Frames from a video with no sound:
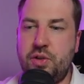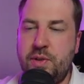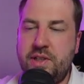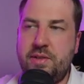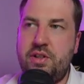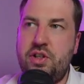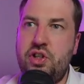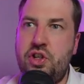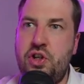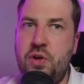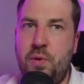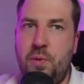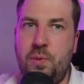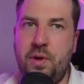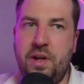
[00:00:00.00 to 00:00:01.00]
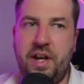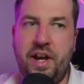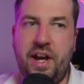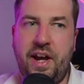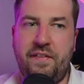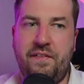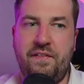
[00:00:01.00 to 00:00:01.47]
new
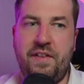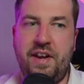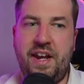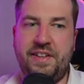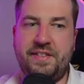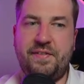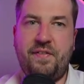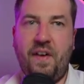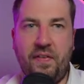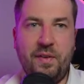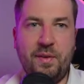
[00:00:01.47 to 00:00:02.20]
and is fun